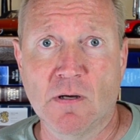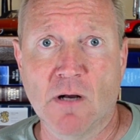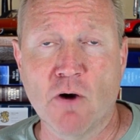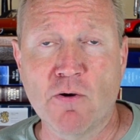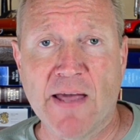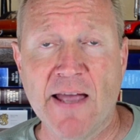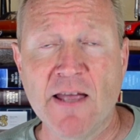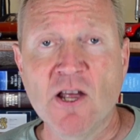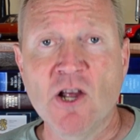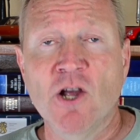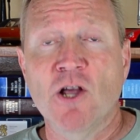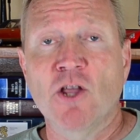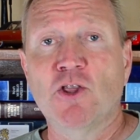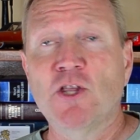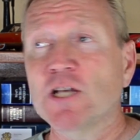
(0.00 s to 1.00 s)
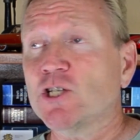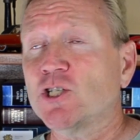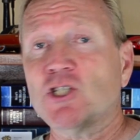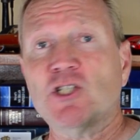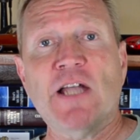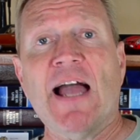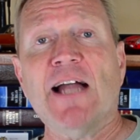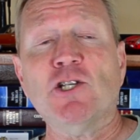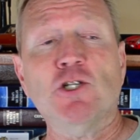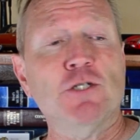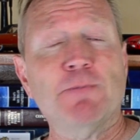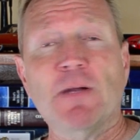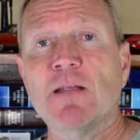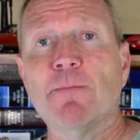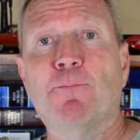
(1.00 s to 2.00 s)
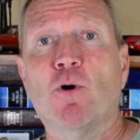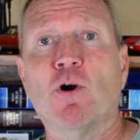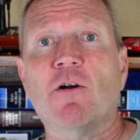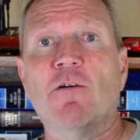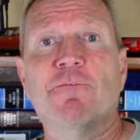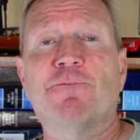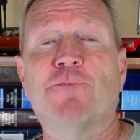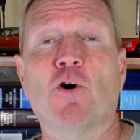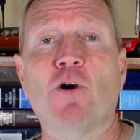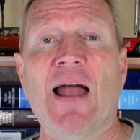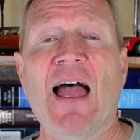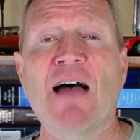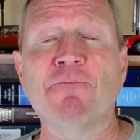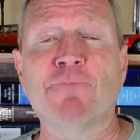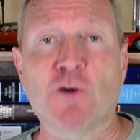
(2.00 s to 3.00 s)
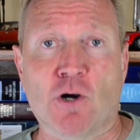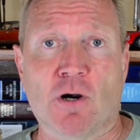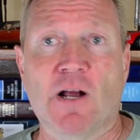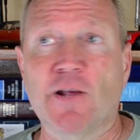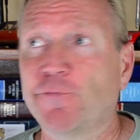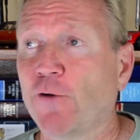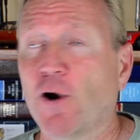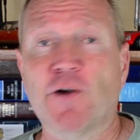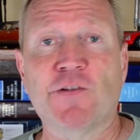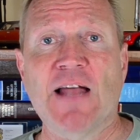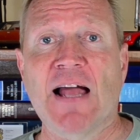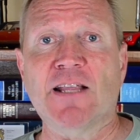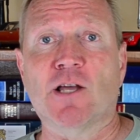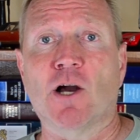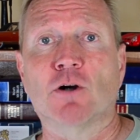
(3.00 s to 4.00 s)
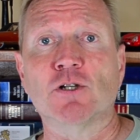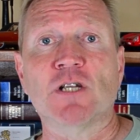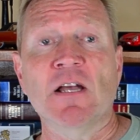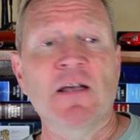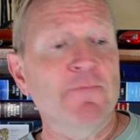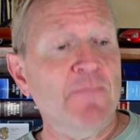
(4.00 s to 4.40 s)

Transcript: Okay? This statute's been in the book forever as far as that goes.